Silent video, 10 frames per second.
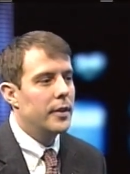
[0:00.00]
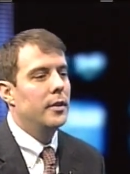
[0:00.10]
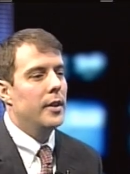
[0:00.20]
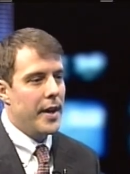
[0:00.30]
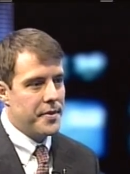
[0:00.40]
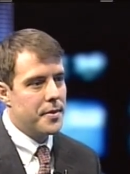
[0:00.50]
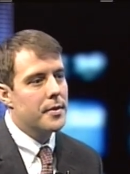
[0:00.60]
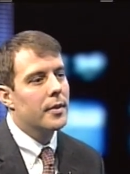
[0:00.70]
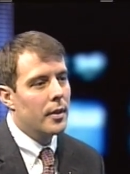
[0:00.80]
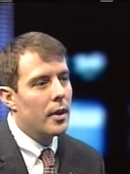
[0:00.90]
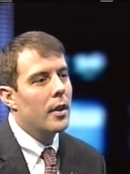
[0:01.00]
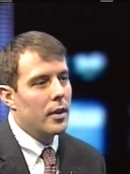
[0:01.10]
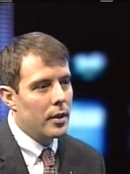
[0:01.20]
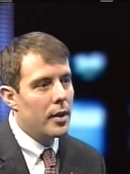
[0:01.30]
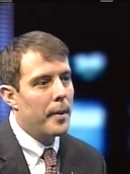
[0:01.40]
Yes. Okay.
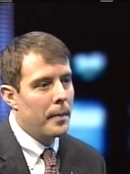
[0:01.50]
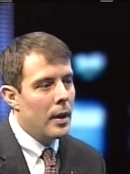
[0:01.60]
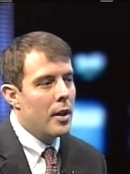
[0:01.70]
Yep.